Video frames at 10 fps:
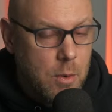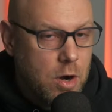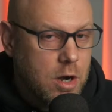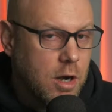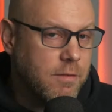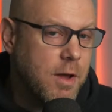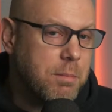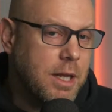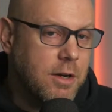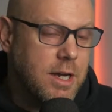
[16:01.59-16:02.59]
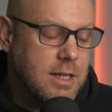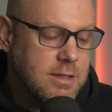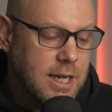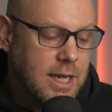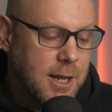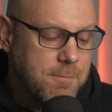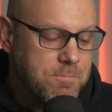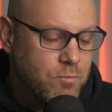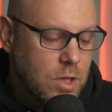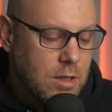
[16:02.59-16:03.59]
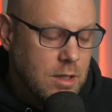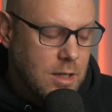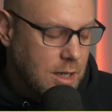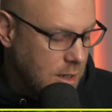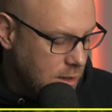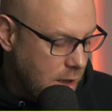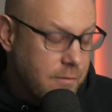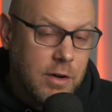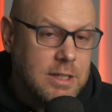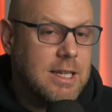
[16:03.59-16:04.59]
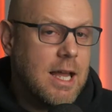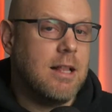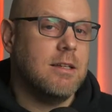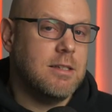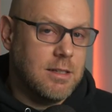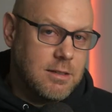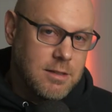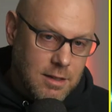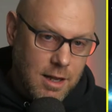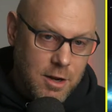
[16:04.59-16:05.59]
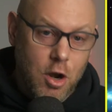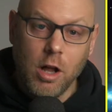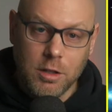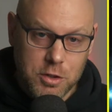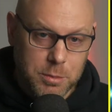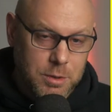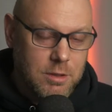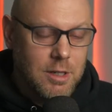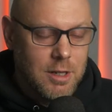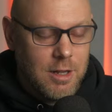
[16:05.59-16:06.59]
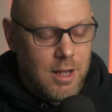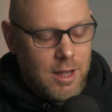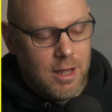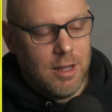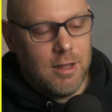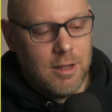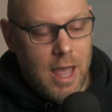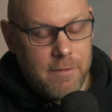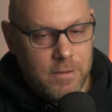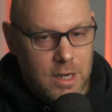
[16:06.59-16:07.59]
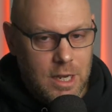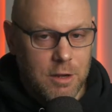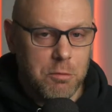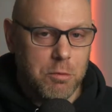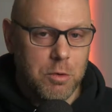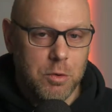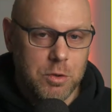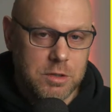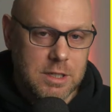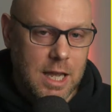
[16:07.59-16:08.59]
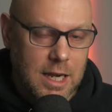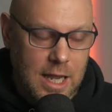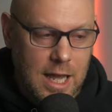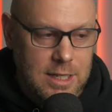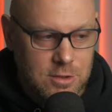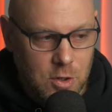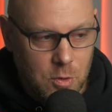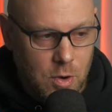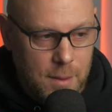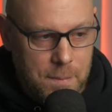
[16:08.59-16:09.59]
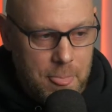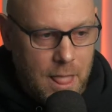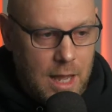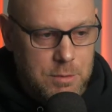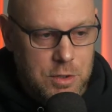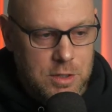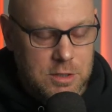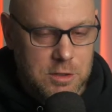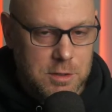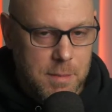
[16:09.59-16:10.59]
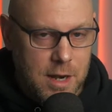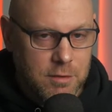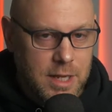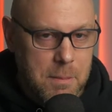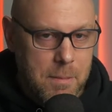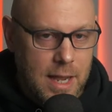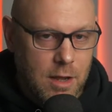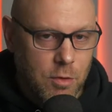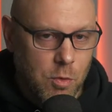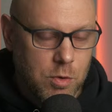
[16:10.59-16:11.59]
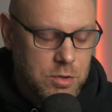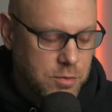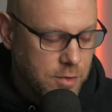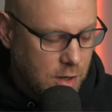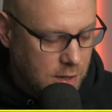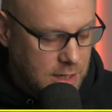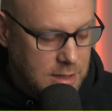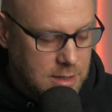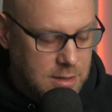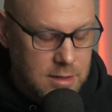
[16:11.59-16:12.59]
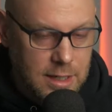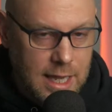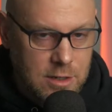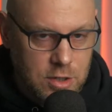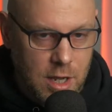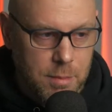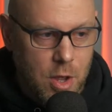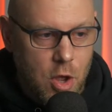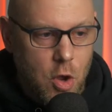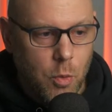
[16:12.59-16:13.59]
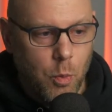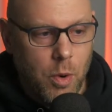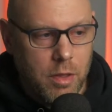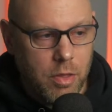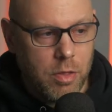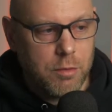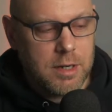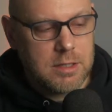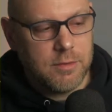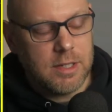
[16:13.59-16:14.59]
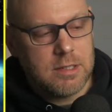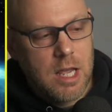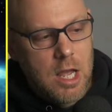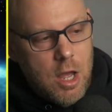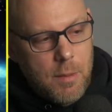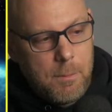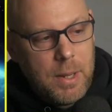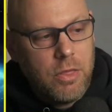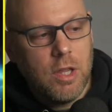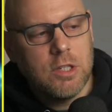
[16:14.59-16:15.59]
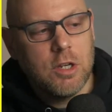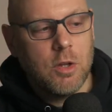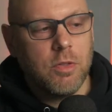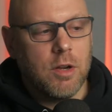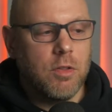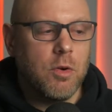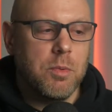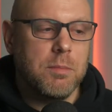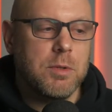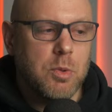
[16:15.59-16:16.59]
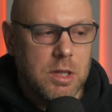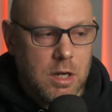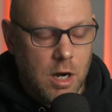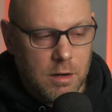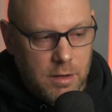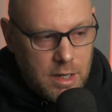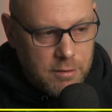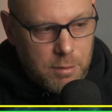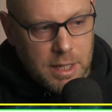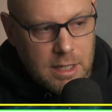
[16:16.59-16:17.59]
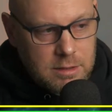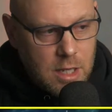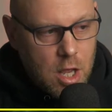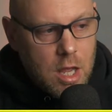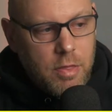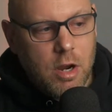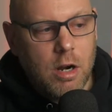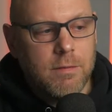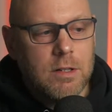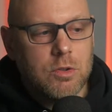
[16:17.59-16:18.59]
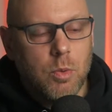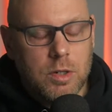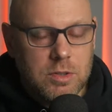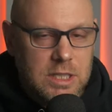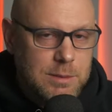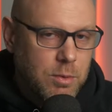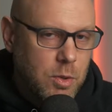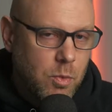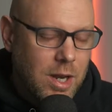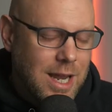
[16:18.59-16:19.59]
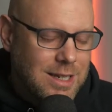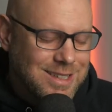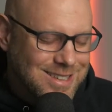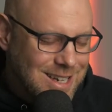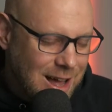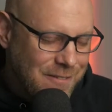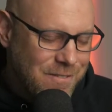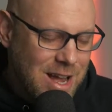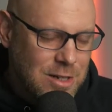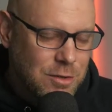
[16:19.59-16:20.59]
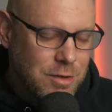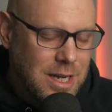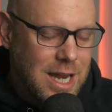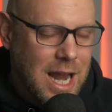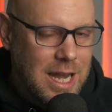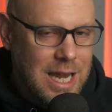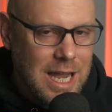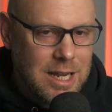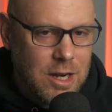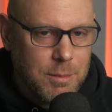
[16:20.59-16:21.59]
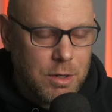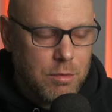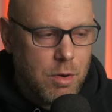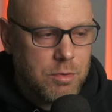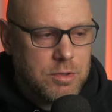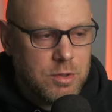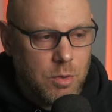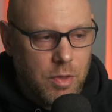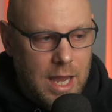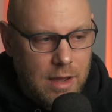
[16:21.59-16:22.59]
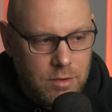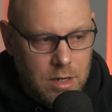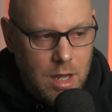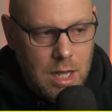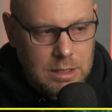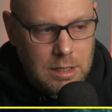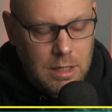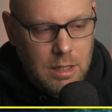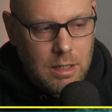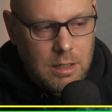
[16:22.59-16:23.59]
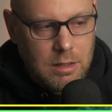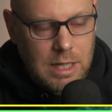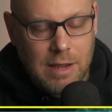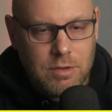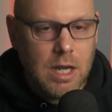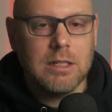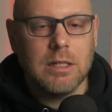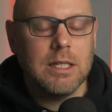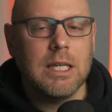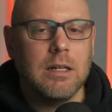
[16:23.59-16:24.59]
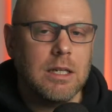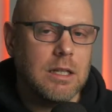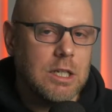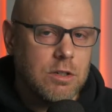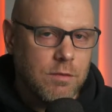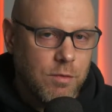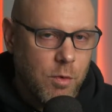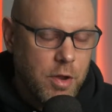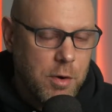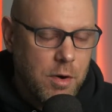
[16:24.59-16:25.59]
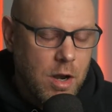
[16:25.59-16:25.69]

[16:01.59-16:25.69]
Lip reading: our Carnivon player is a very talented, knowledgeable, FNE rules kind of guy. So I'm sure it's just a matter of getting back on the horse over the holiday season and catching up with the rest of us. Big thing to note there, though, between the Carnivon and everybody else, the Carnivon's 106.1 does not factor in any economic growth. So they have not done the calculation for their